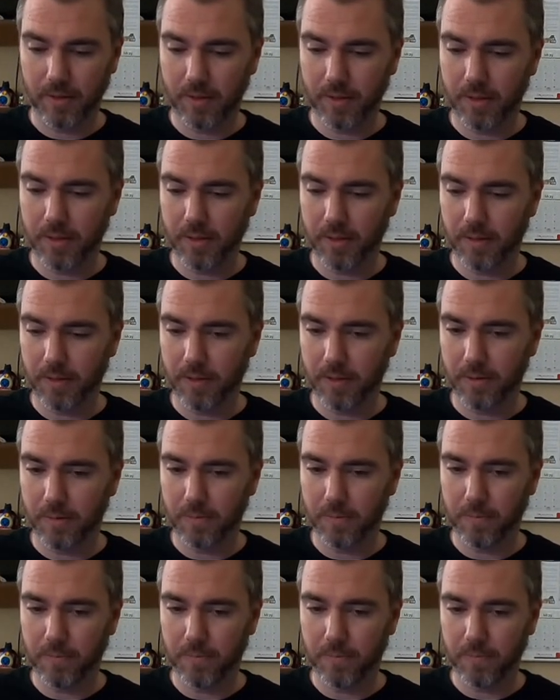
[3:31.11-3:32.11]
I
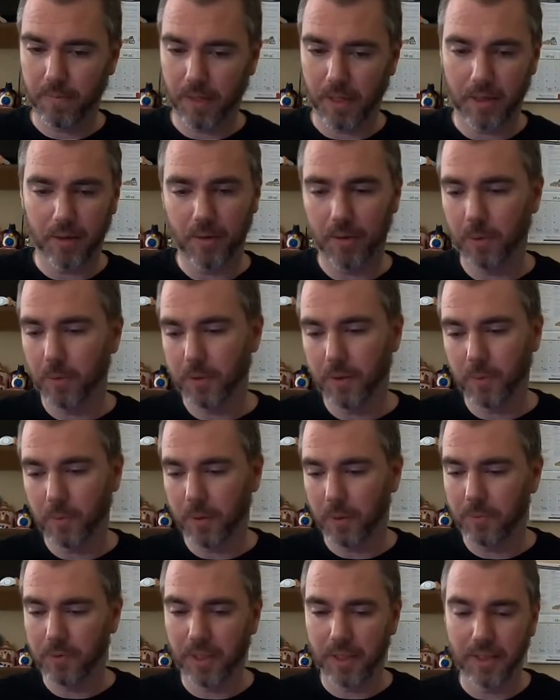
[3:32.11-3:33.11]
don't know what the
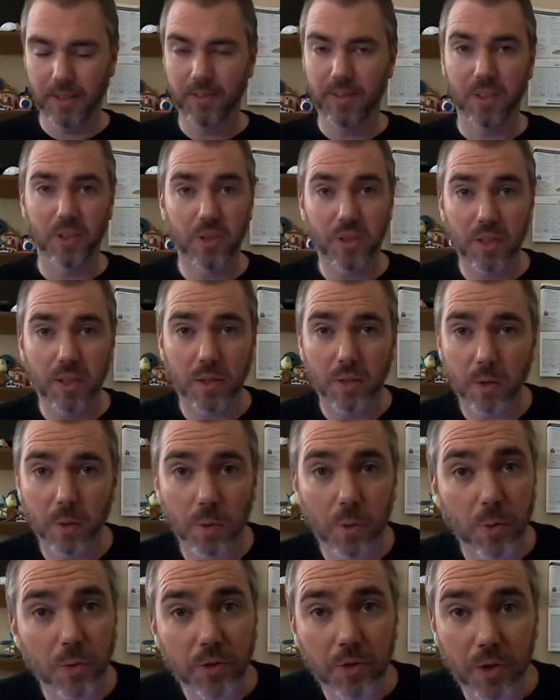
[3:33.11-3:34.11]
website is. I just did a
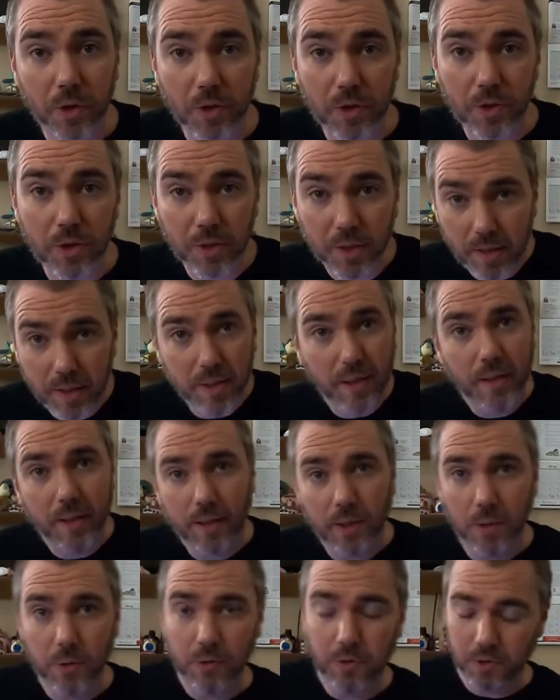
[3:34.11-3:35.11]
Google search,
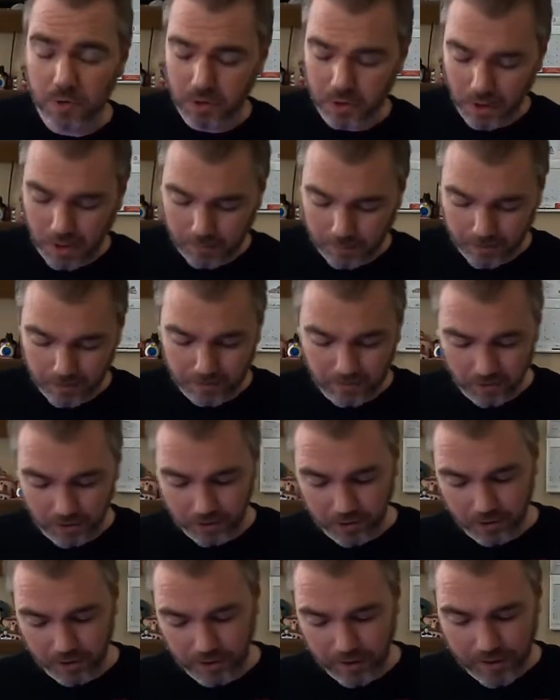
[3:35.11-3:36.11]
used the shopping
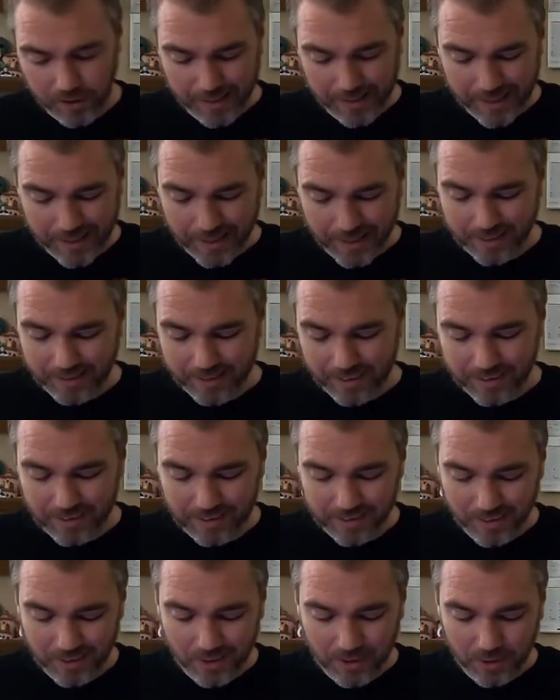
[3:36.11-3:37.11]
function, and it says
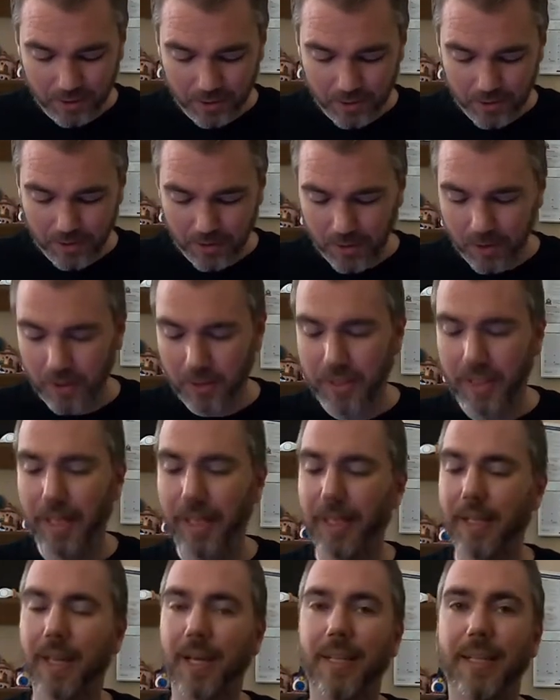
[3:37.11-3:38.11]
it's
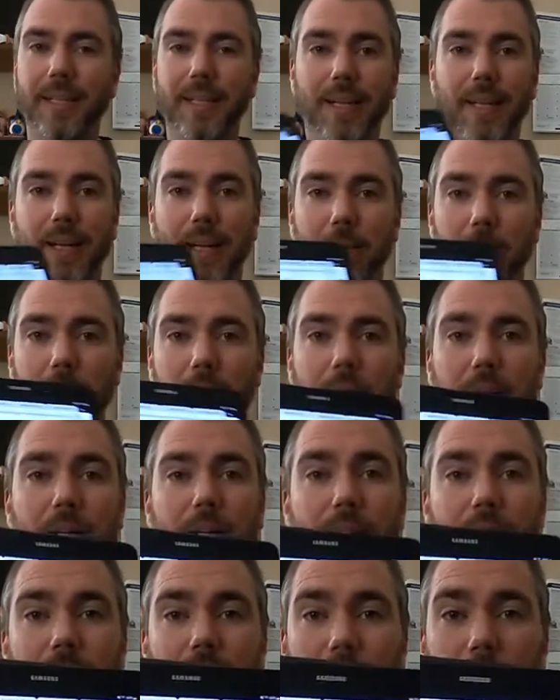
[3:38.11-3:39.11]
$138.99, but here
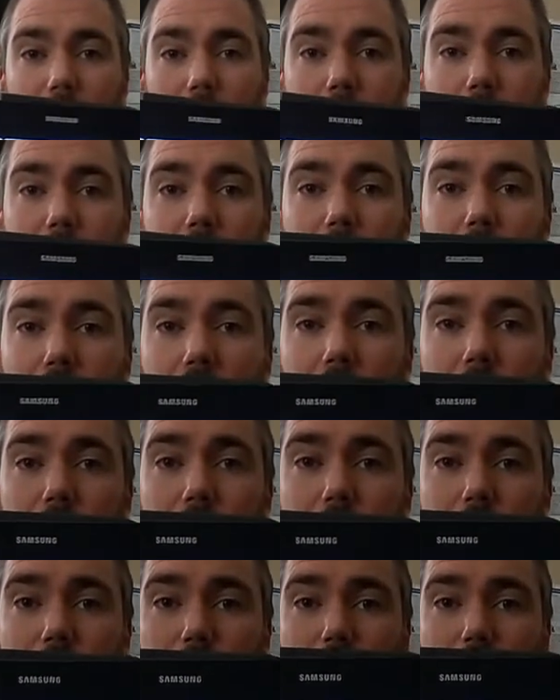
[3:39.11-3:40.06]
it is right here